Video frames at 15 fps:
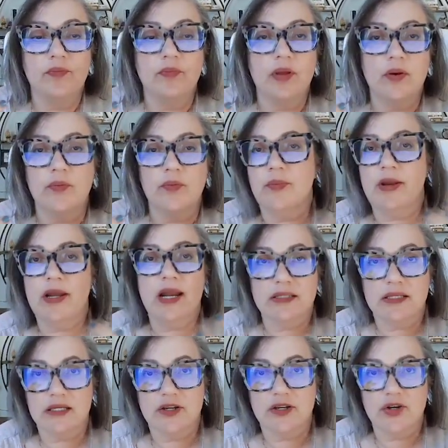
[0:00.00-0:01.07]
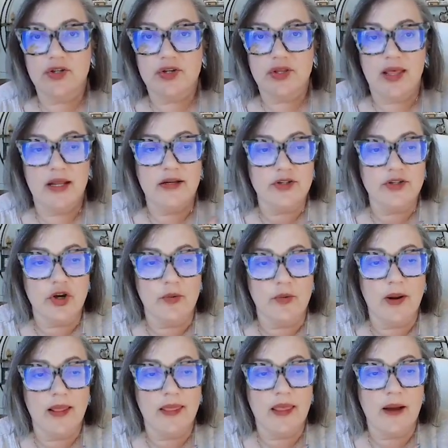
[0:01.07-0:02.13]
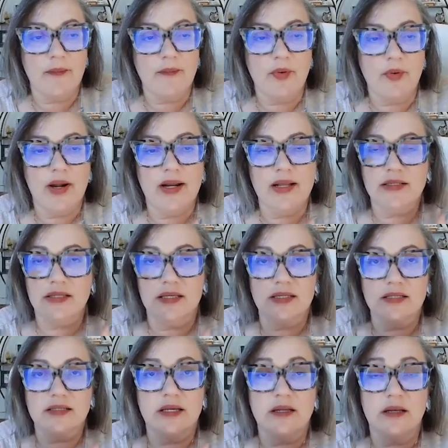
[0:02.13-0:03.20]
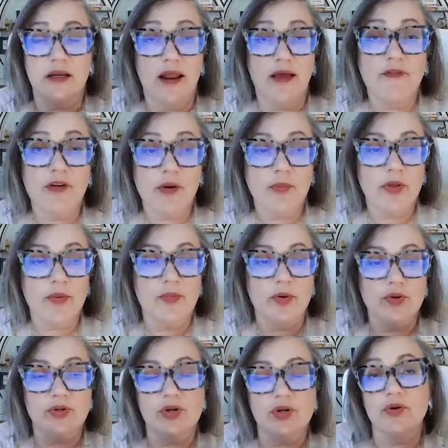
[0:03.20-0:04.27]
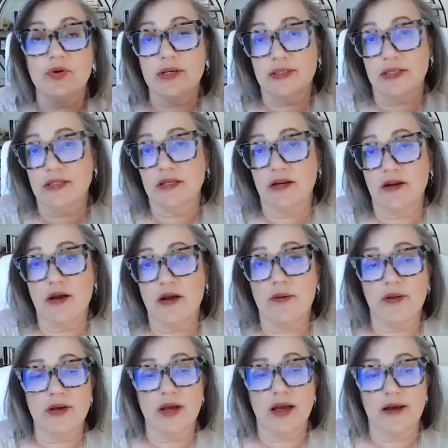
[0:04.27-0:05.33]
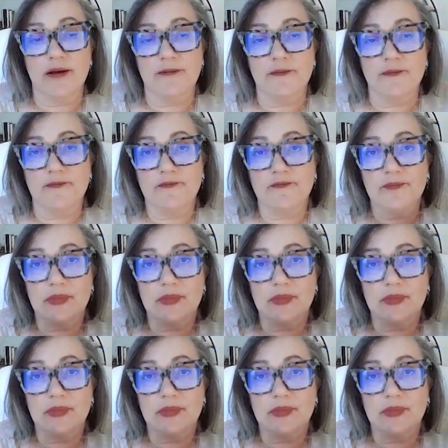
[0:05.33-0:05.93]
it would be necessary to then determine at that point is this an inevitable abortion or is this an, uh, um,